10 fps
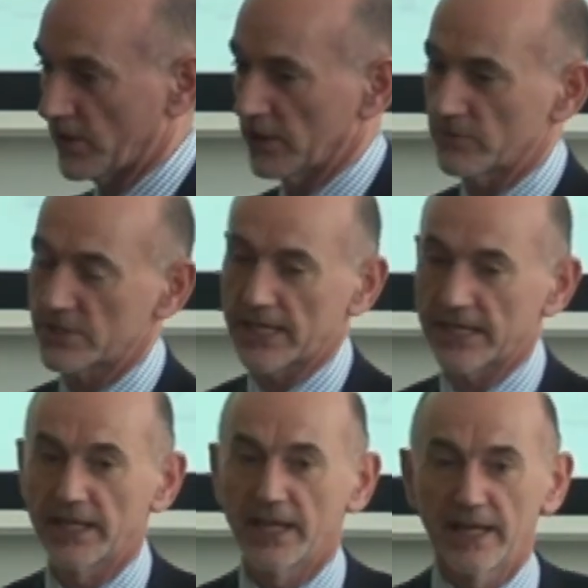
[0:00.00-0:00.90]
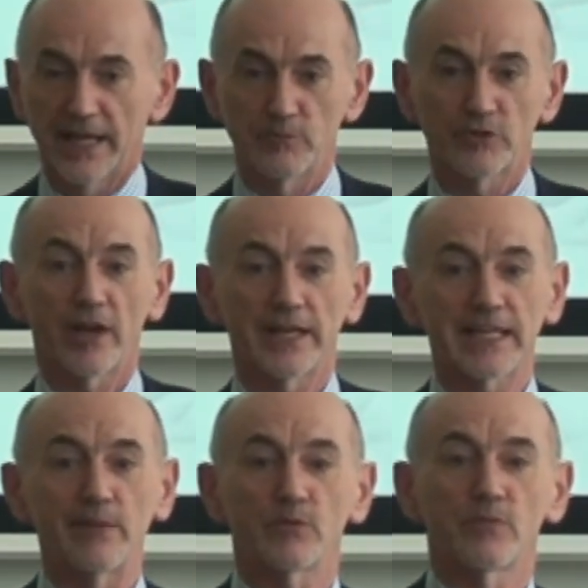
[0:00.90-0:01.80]
Paul was saying, and we try
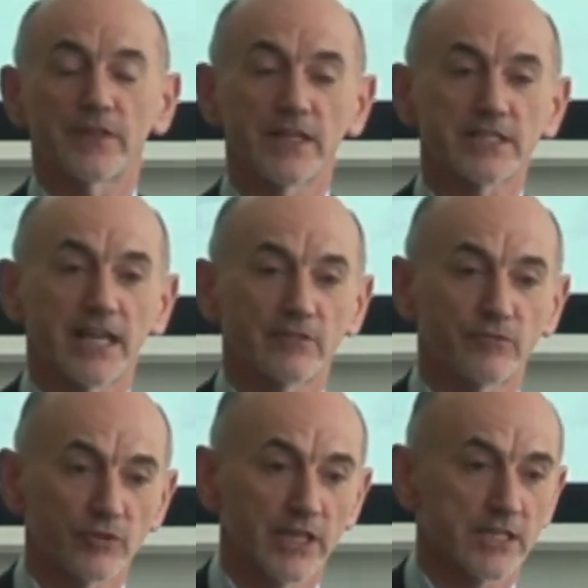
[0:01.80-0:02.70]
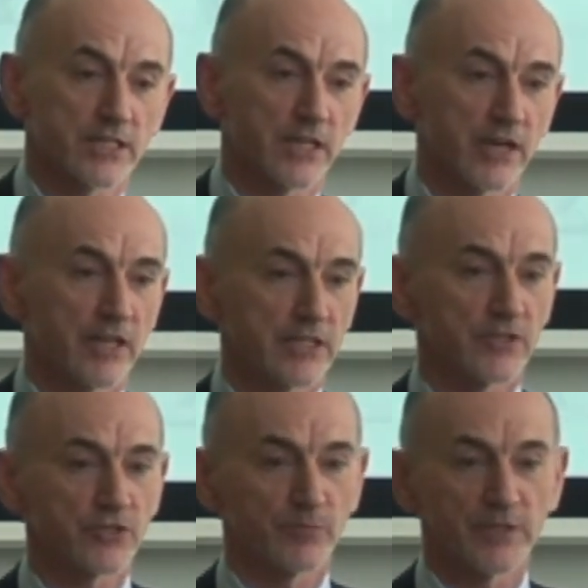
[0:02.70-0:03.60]
to keep them within inside the vocational areas
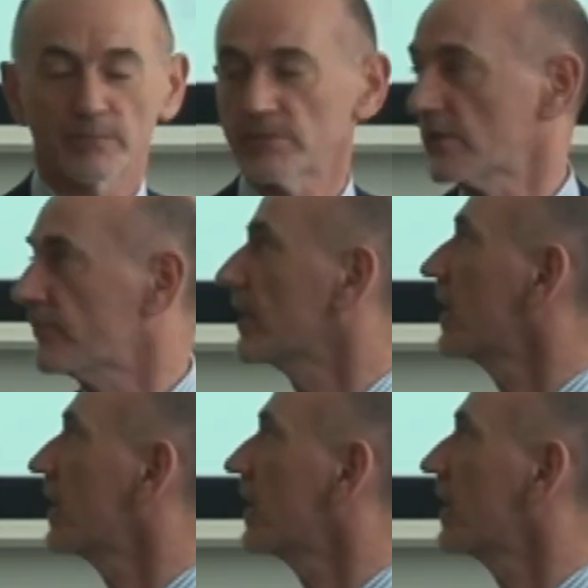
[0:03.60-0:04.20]
and subject-specific